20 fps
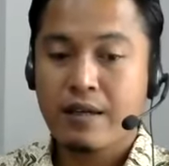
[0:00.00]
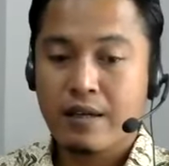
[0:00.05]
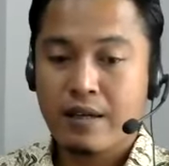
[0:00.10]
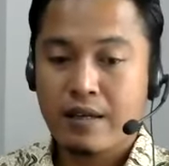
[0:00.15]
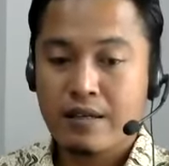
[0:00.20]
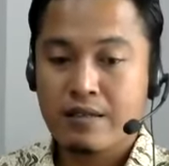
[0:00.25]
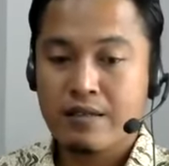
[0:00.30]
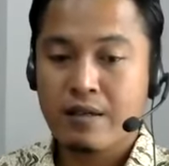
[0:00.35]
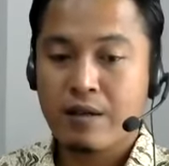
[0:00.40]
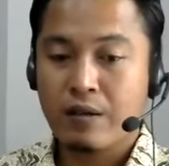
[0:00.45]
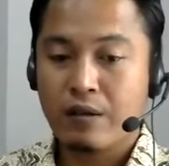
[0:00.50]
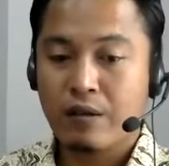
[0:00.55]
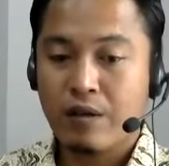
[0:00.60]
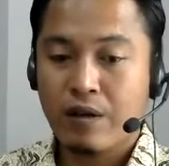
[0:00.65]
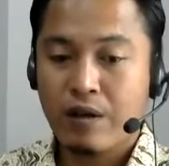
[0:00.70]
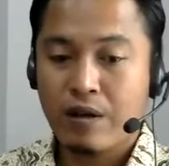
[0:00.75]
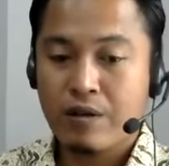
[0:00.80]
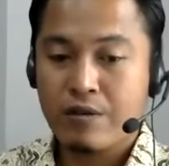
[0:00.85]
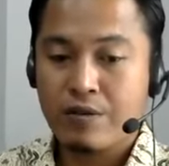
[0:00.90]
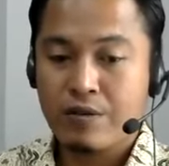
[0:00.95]

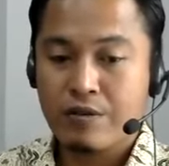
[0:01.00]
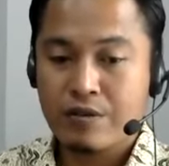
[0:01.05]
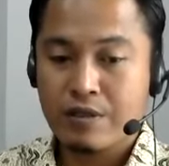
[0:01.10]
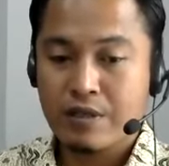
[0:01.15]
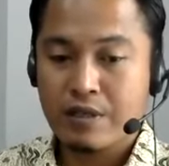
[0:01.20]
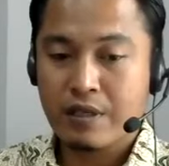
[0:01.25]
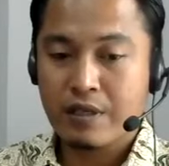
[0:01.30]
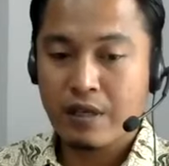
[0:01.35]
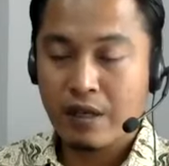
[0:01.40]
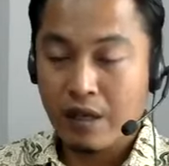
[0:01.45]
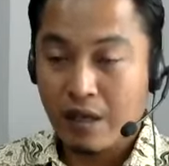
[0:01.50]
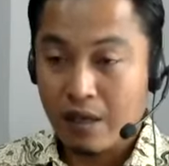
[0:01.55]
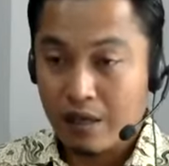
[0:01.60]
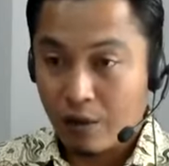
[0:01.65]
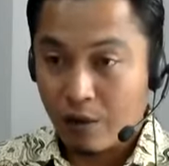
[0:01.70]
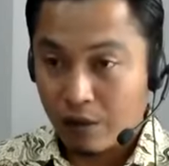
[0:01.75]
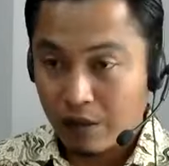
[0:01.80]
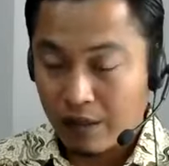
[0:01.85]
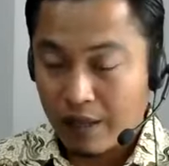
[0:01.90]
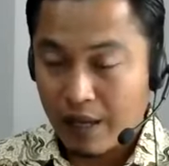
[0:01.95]
inshallah using an
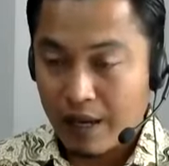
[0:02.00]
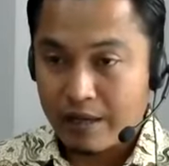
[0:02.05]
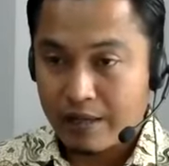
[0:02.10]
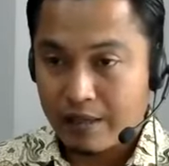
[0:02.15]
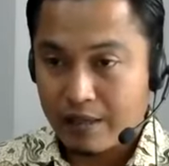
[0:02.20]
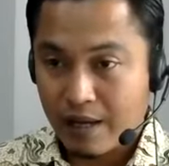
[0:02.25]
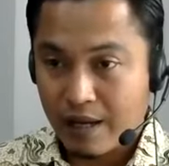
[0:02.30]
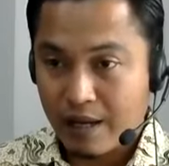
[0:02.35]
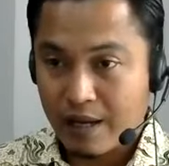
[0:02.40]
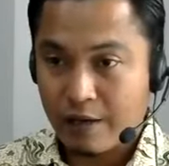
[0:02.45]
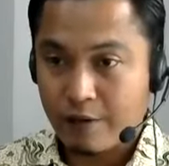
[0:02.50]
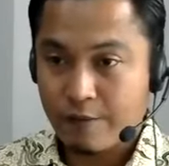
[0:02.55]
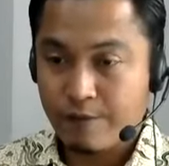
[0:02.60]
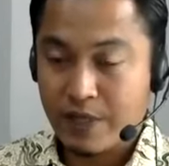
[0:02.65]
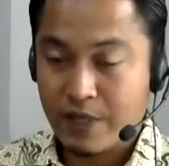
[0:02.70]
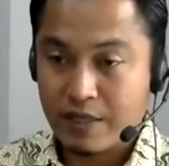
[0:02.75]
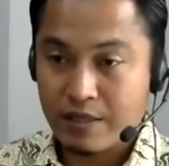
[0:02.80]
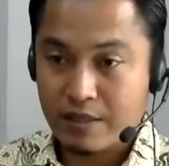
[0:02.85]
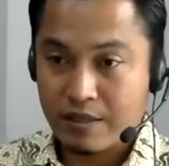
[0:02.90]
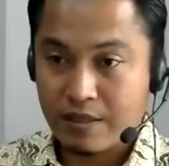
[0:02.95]
online kind of
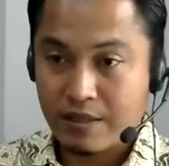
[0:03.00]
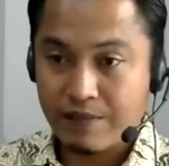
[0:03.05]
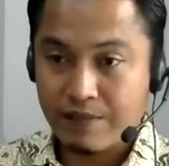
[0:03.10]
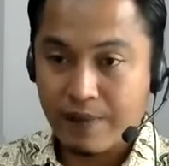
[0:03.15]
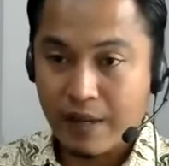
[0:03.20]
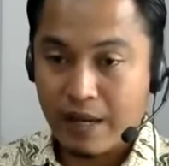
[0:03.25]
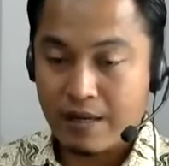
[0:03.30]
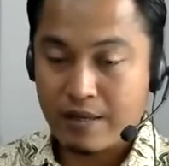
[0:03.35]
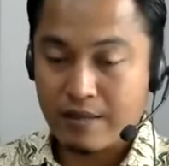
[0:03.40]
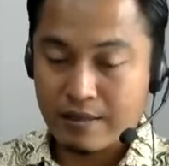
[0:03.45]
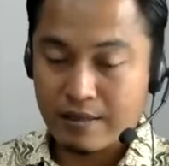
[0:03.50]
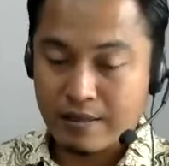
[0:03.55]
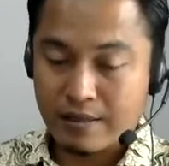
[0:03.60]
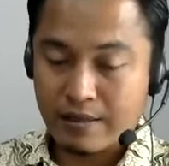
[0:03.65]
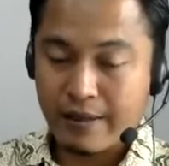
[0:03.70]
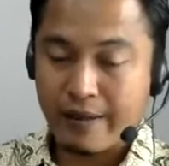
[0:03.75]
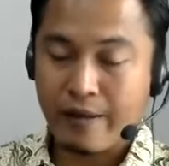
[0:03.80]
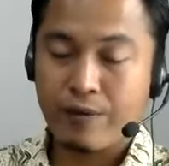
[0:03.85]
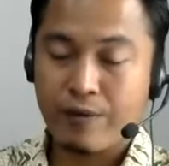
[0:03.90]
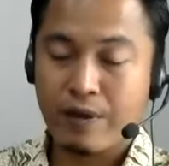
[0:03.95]
thesis defense
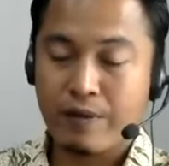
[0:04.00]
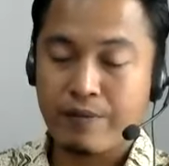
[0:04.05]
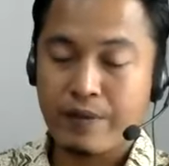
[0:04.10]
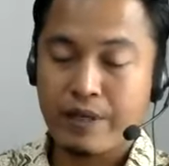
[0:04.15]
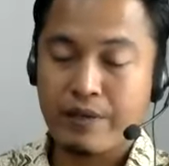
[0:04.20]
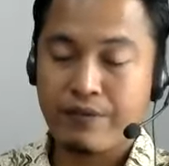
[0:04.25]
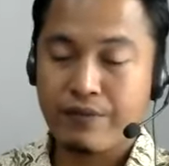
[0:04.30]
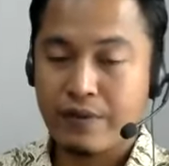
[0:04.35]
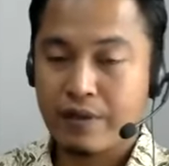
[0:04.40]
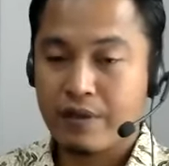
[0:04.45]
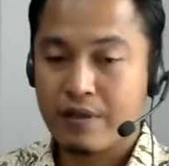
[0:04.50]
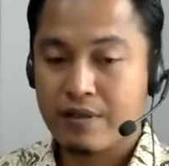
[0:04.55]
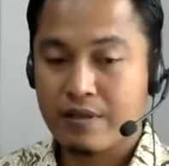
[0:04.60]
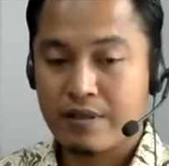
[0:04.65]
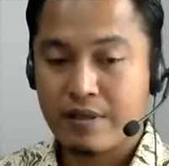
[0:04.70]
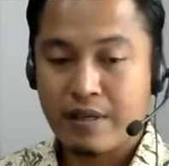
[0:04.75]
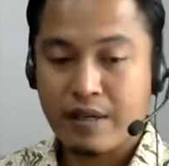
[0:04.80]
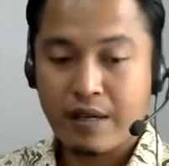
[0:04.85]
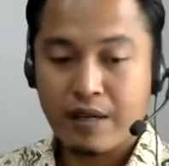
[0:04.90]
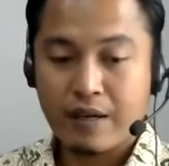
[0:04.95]
that will be the
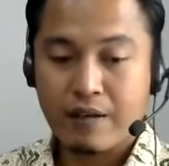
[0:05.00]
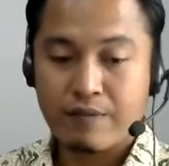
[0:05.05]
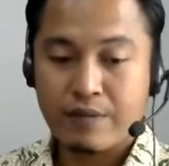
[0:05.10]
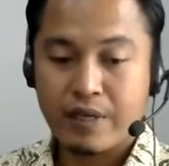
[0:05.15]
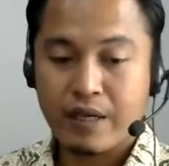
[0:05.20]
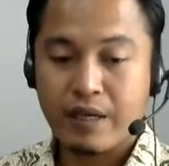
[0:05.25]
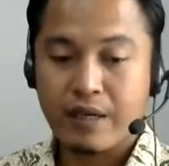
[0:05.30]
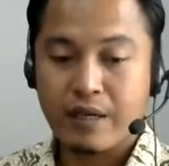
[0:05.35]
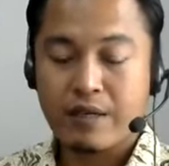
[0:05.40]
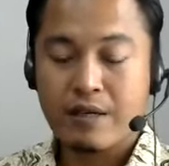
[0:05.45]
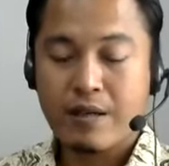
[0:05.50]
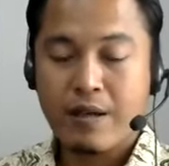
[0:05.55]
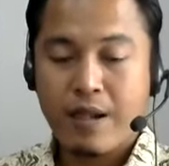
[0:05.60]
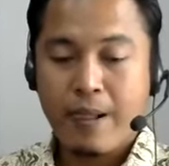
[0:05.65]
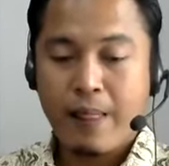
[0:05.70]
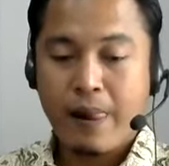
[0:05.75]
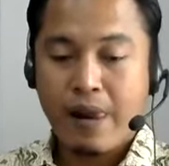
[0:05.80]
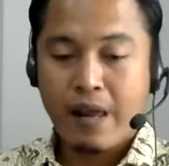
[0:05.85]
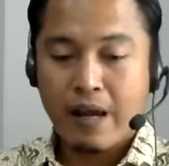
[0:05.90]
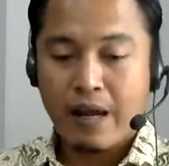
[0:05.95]
first update
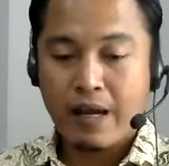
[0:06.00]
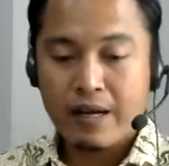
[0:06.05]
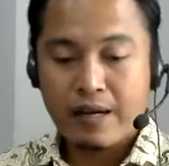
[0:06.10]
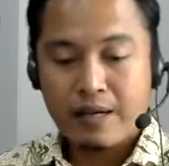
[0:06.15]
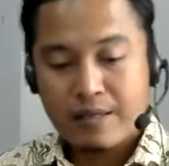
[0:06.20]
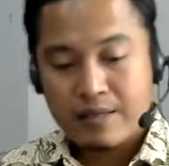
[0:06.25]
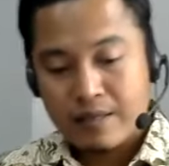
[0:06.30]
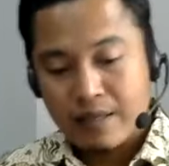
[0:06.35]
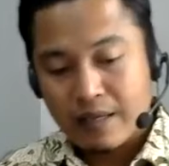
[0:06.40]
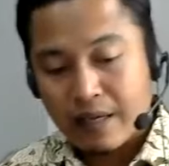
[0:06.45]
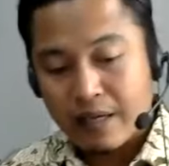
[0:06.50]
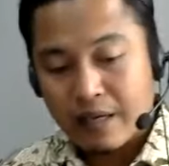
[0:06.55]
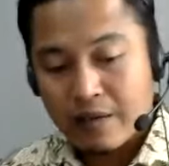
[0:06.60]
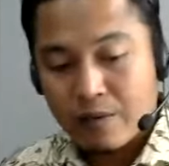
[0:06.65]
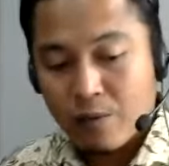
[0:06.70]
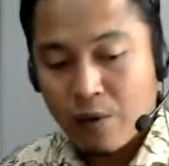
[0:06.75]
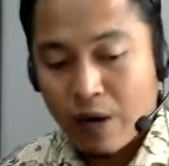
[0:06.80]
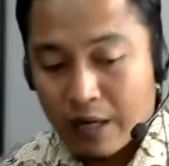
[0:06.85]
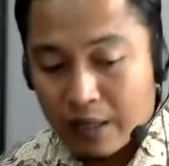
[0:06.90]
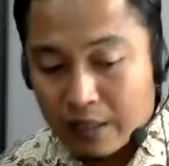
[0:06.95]
and then
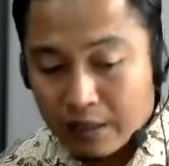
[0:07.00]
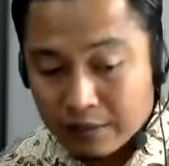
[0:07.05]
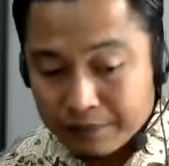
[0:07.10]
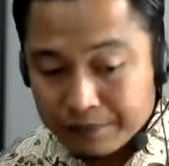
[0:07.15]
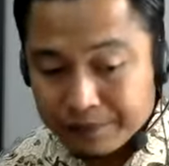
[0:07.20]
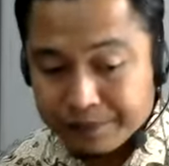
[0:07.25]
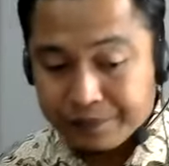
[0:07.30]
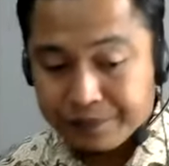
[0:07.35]
second one